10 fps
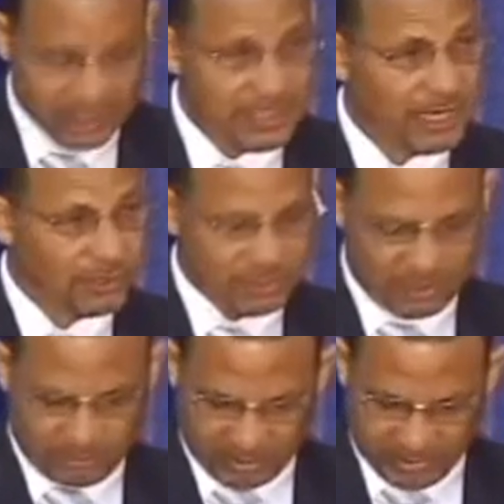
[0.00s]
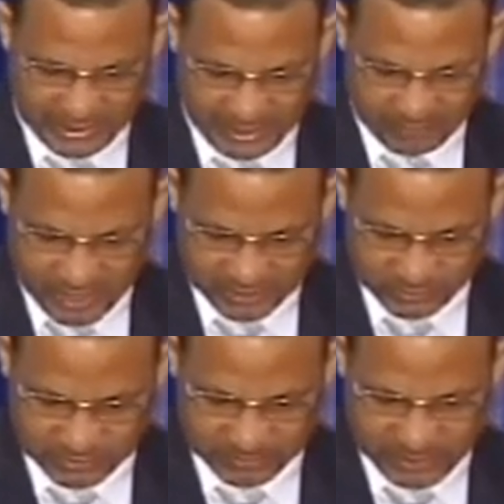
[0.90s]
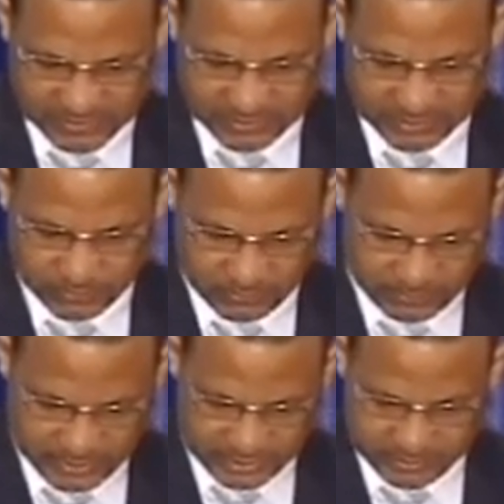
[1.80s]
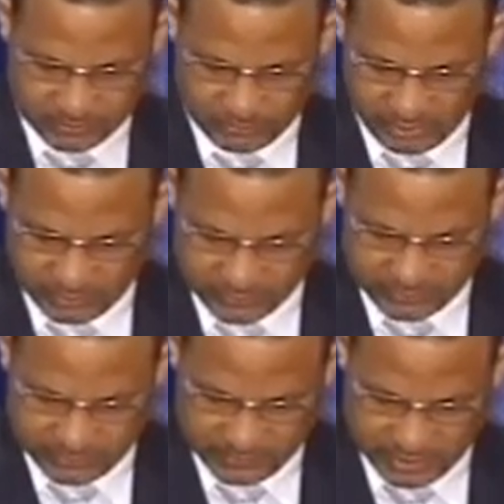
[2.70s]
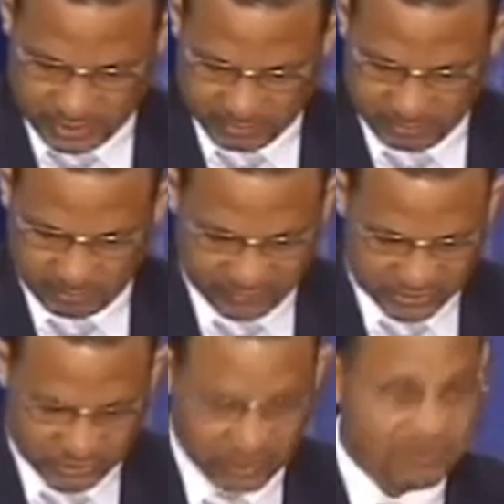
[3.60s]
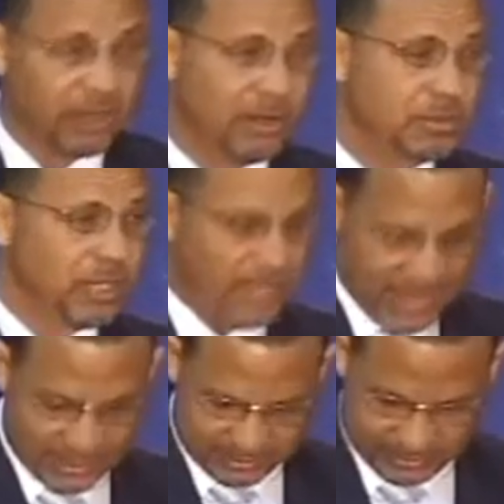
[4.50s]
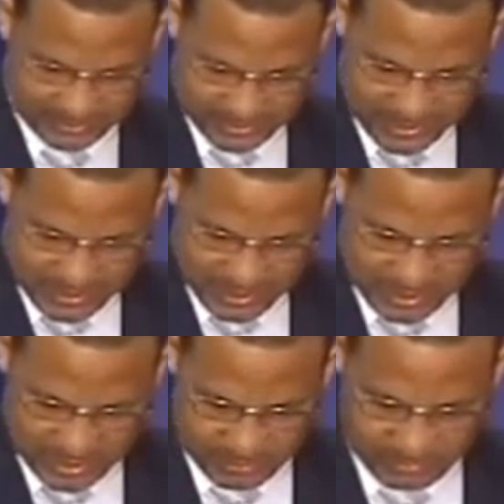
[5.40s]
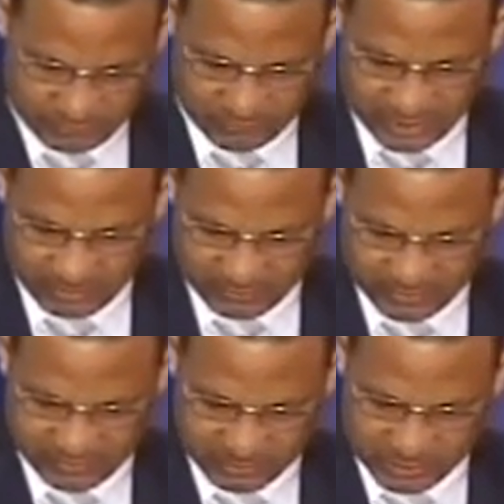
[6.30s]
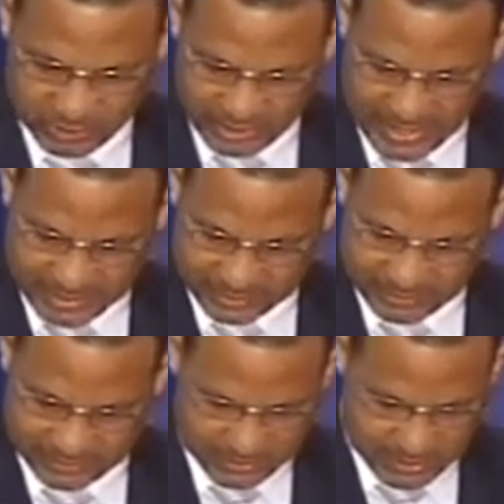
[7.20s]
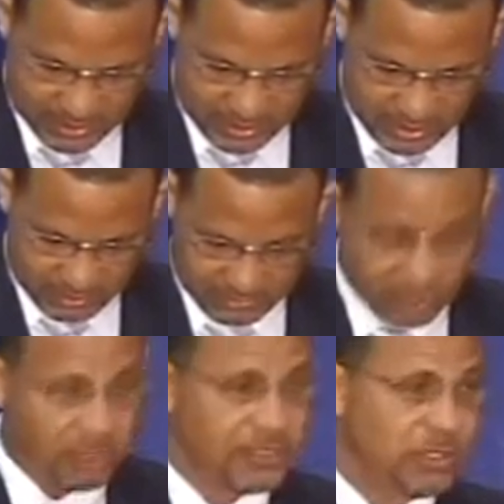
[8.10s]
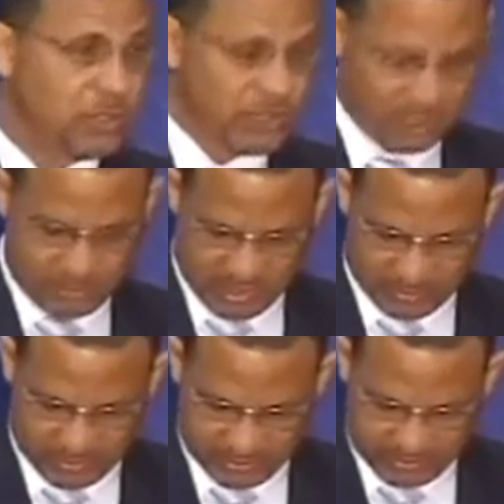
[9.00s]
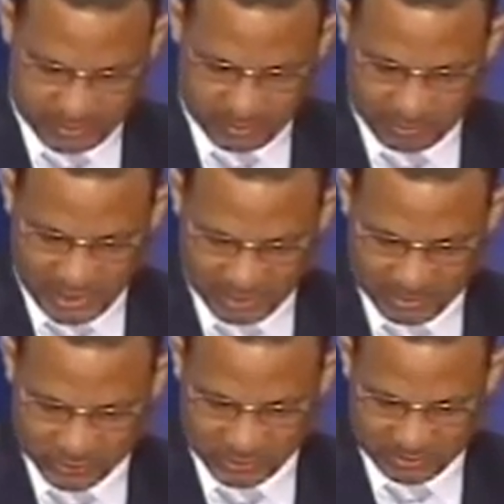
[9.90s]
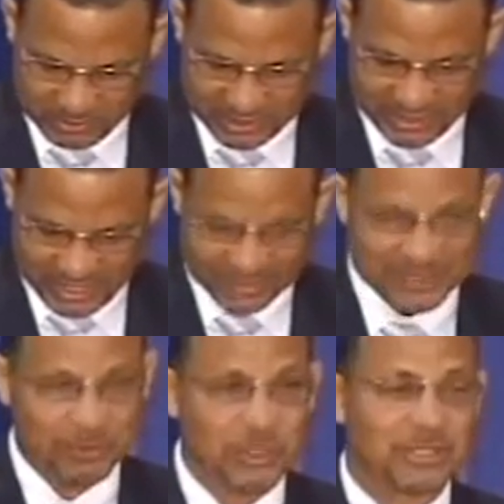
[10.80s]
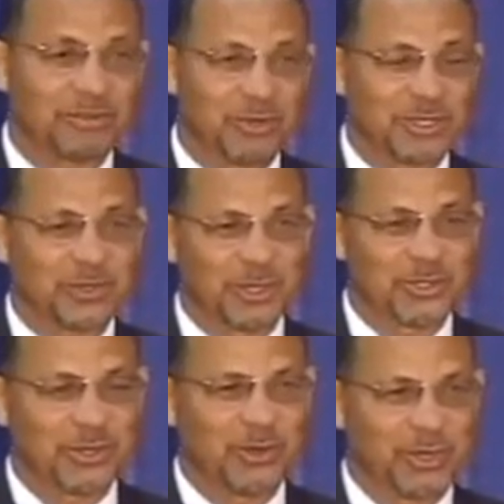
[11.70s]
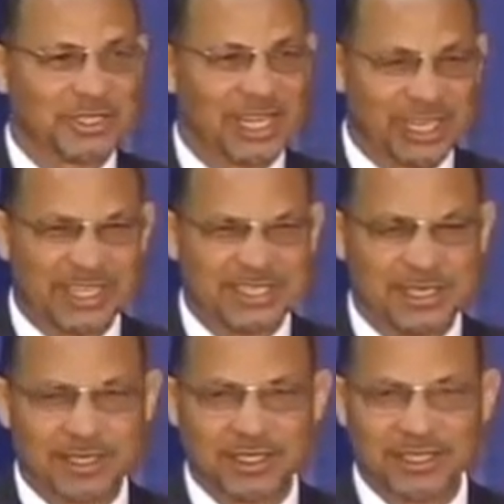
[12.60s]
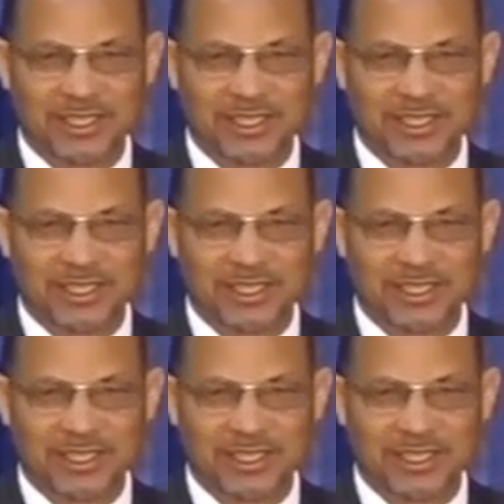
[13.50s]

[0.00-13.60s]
Integrity in Public Life Act, which was passed in 2000, the Prevention of Corruption Act, the Freedom of Information Act, the Constitution Amendment, Parliamentary Committee Acts, which of course also caused a little stir,